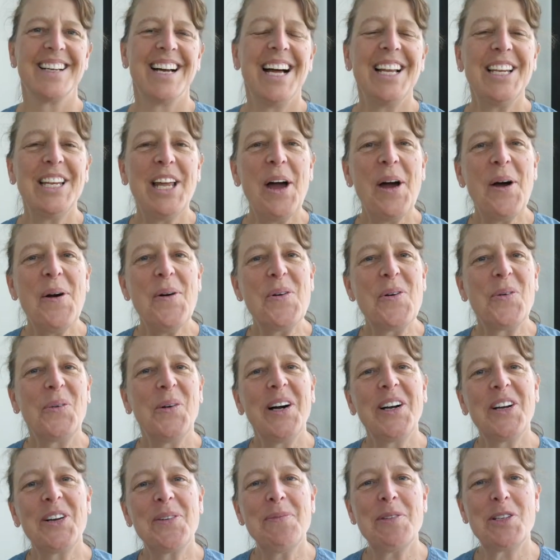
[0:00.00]
Hello,
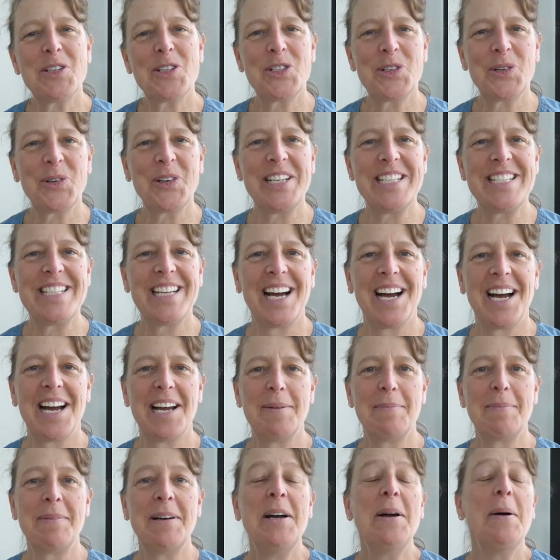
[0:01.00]
welcome to
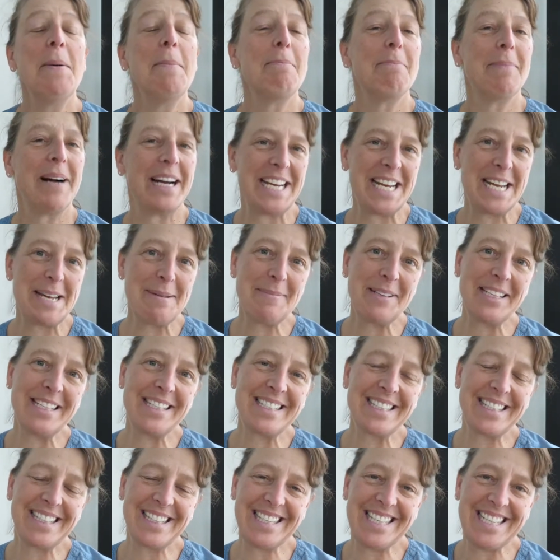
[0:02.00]
Storytime. My name
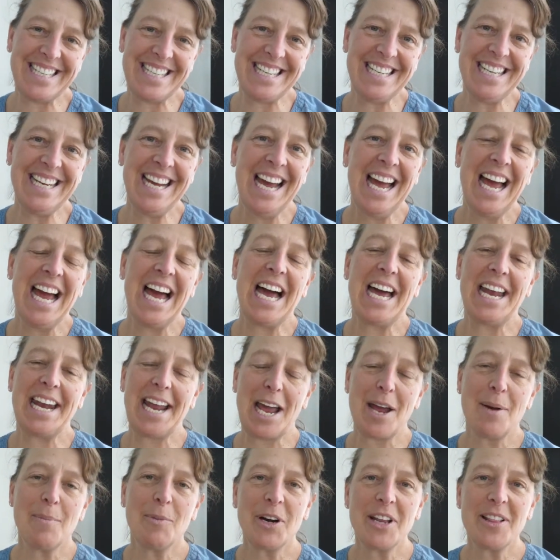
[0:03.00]
is Lee, and
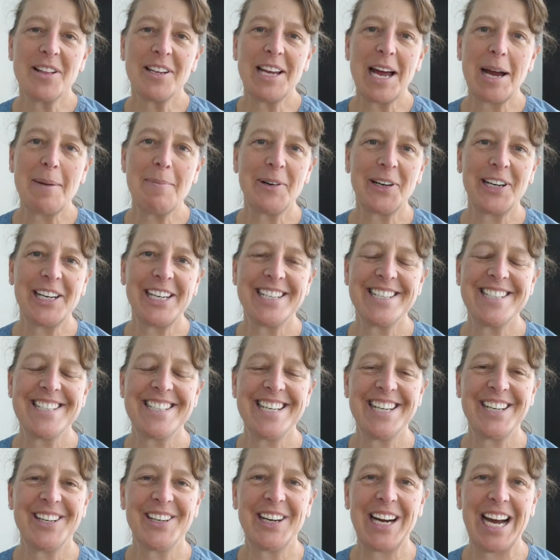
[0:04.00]
I am one of the
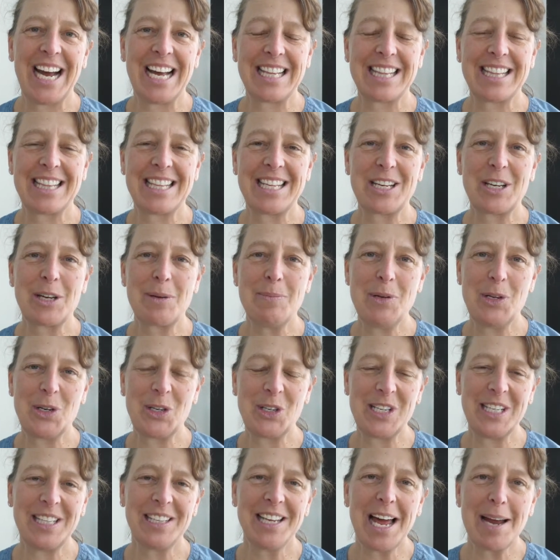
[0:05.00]
librarians here at the
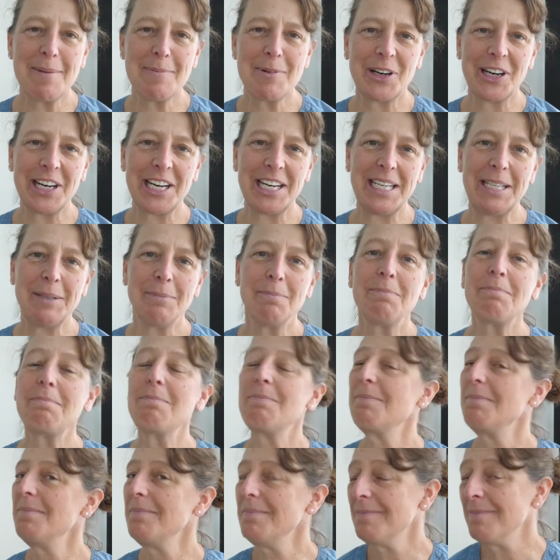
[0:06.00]
community library.
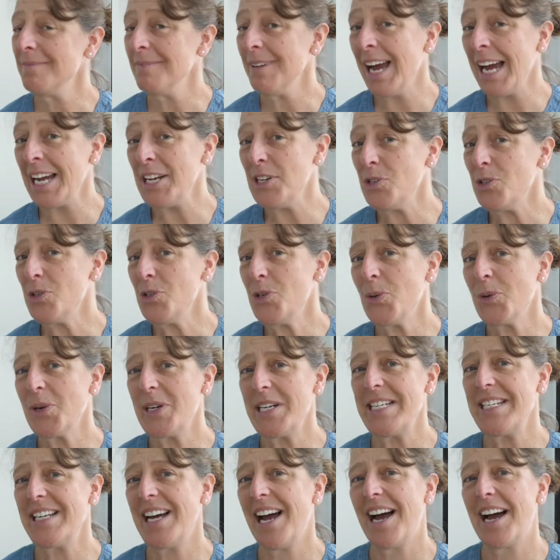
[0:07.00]
I do
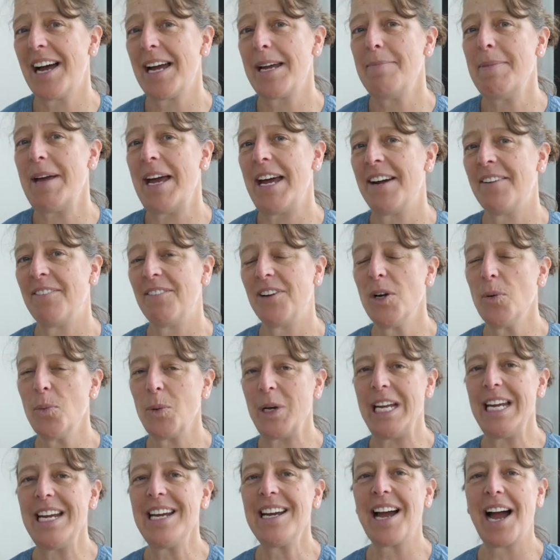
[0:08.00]
story time every
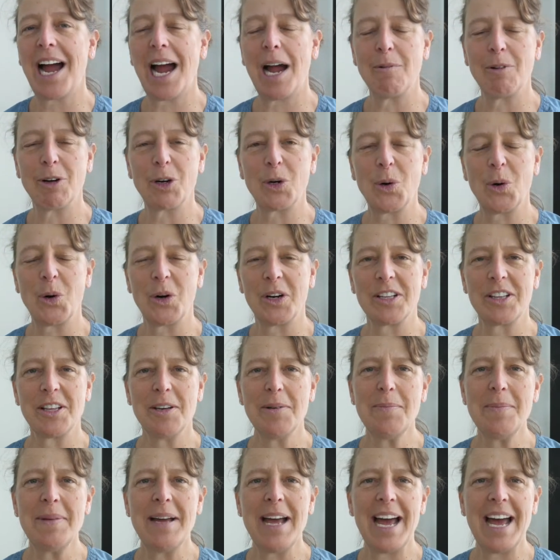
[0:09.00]
week. I record
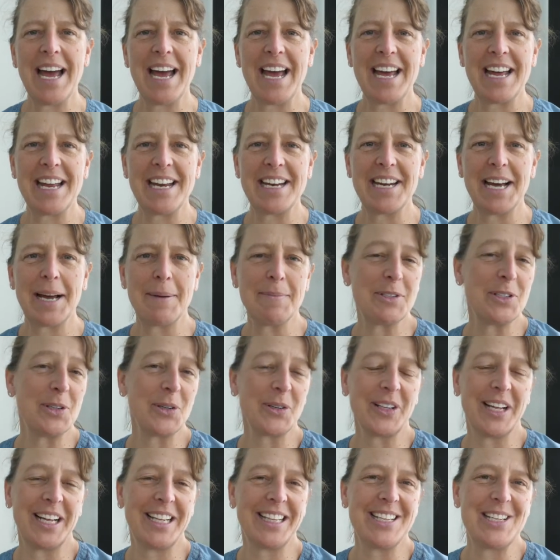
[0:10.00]
them, and I'm
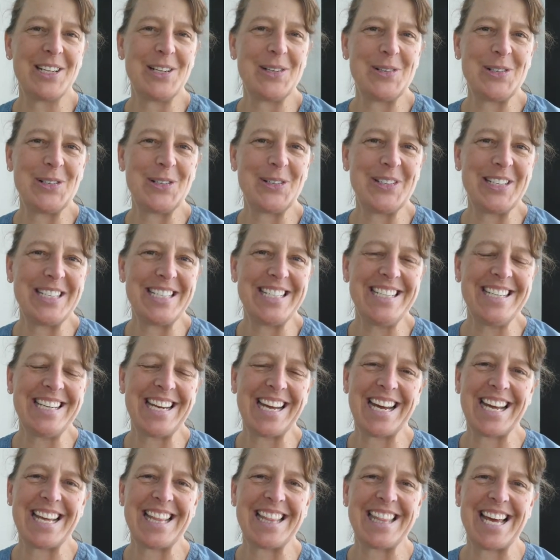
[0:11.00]
so glad that you tuned in
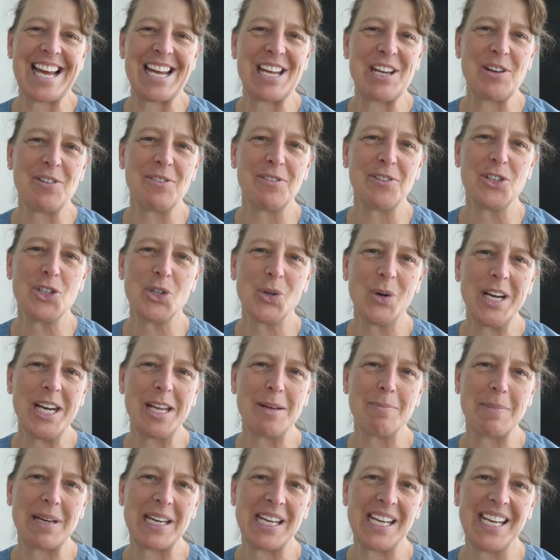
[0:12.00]
today. Thank you for
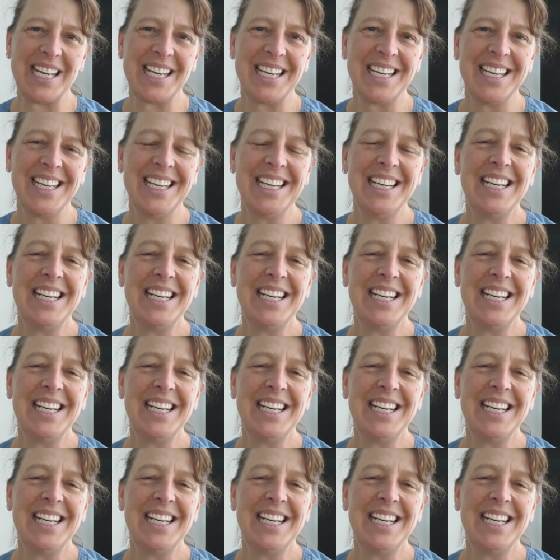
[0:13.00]
joining me.